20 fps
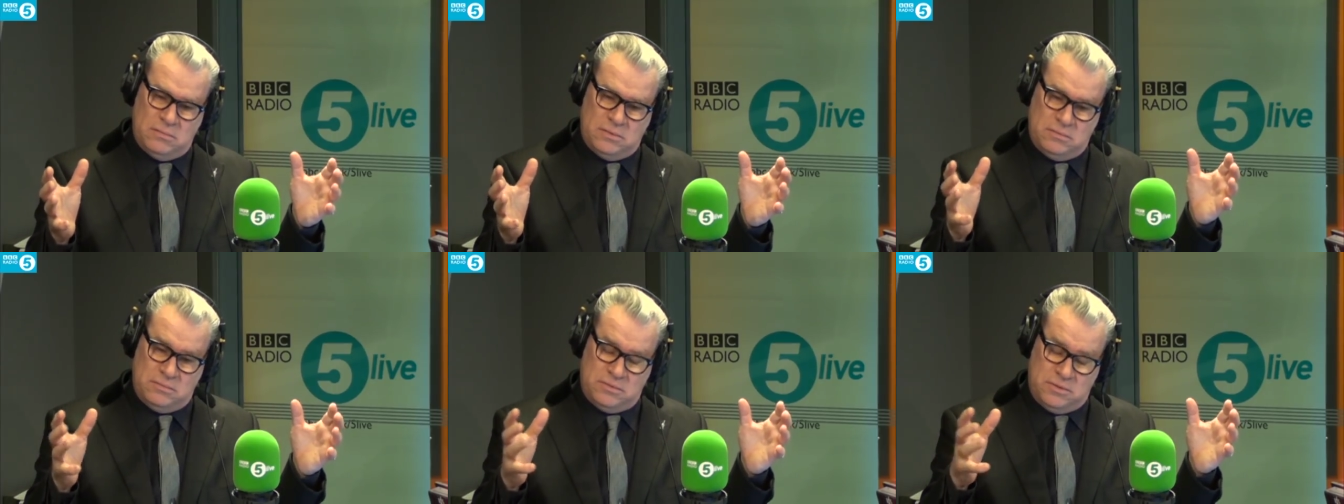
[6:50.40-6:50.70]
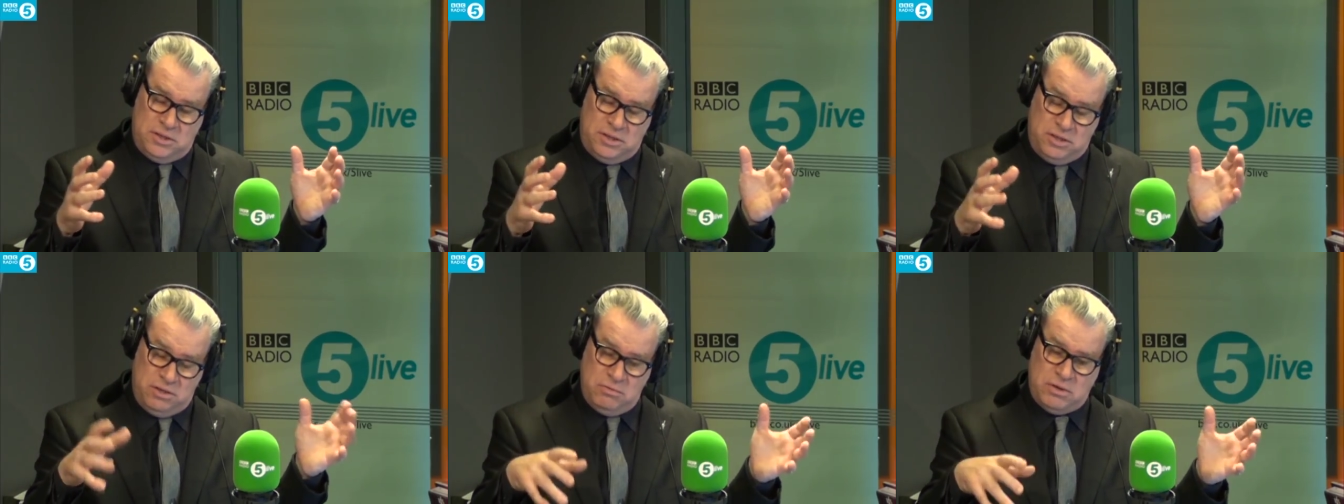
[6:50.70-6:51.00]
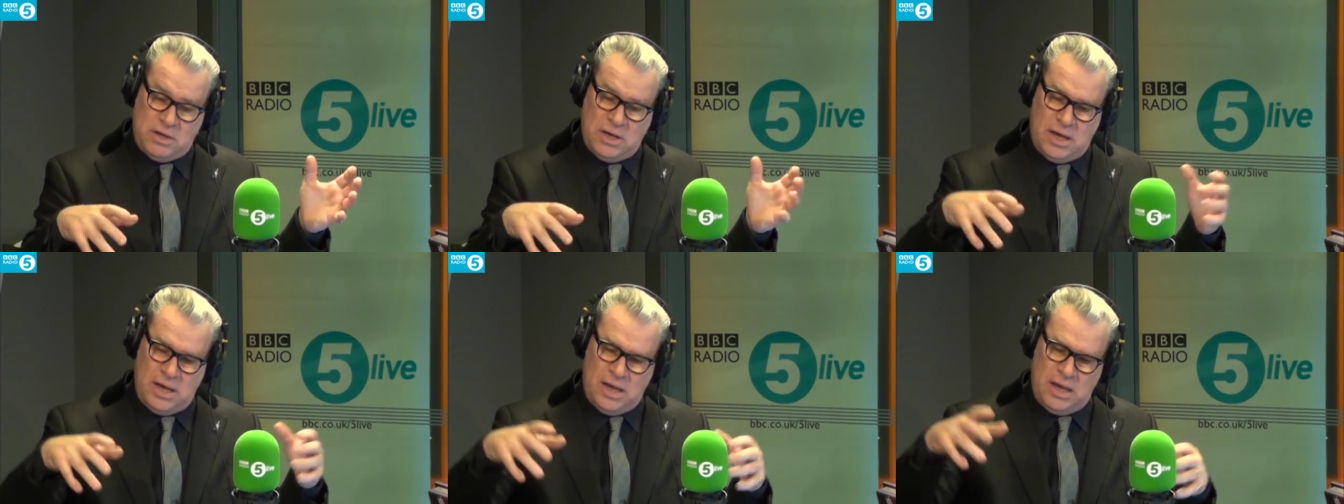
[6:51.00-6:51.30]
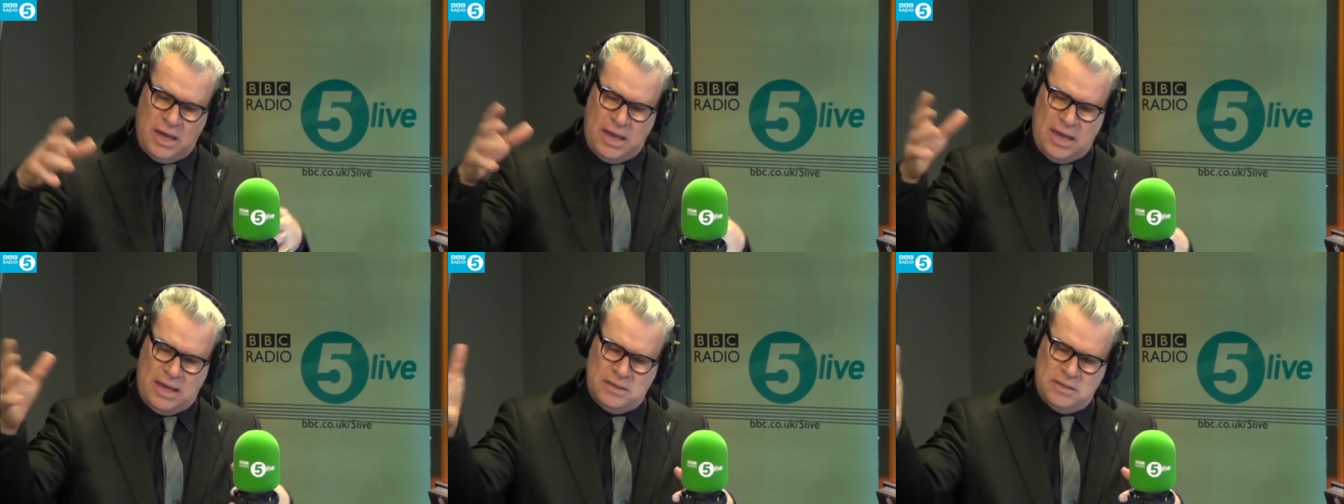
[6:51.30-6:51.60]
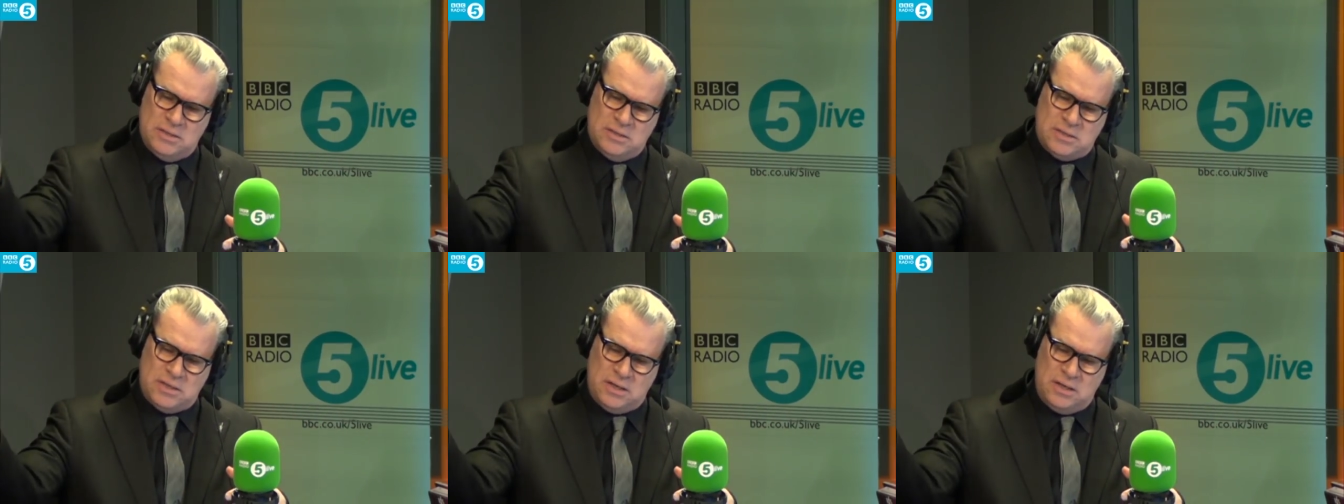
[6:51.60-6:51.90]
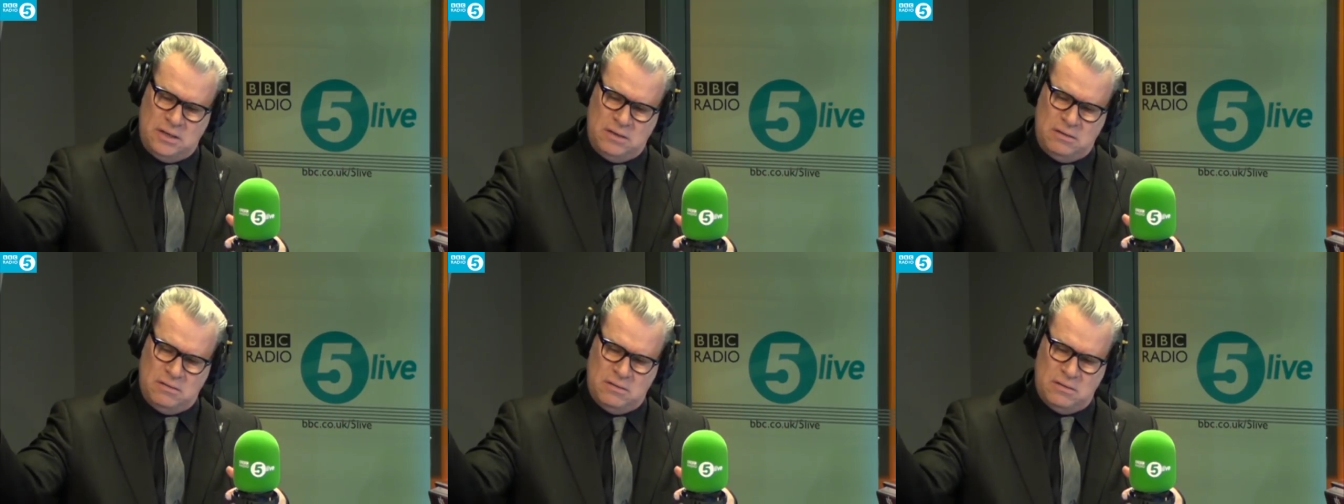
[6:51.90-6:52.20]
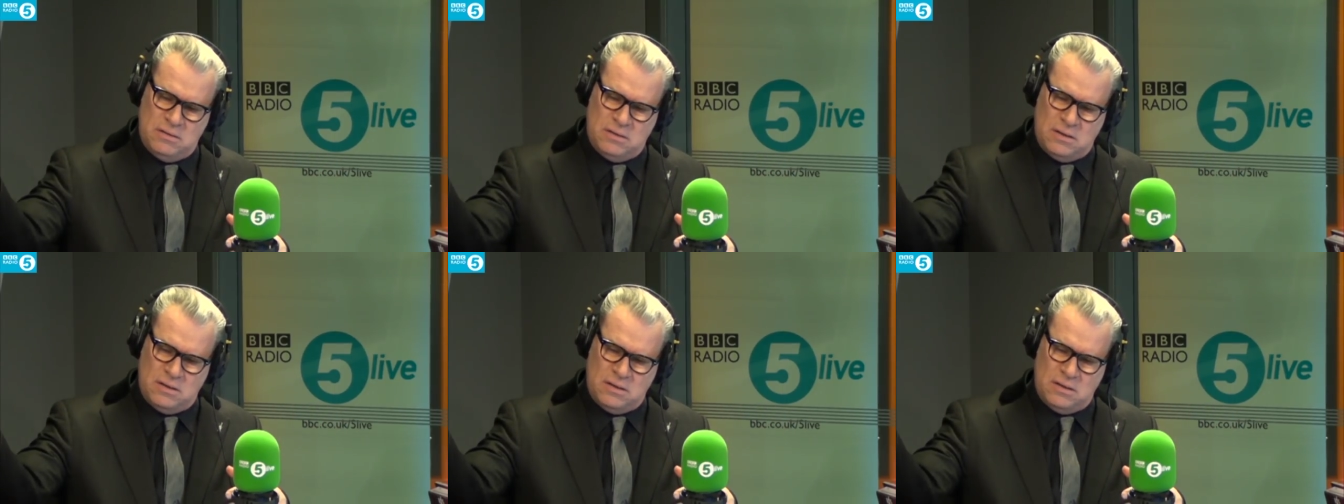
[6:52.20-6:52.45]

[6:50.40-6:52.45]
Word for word: the UK and in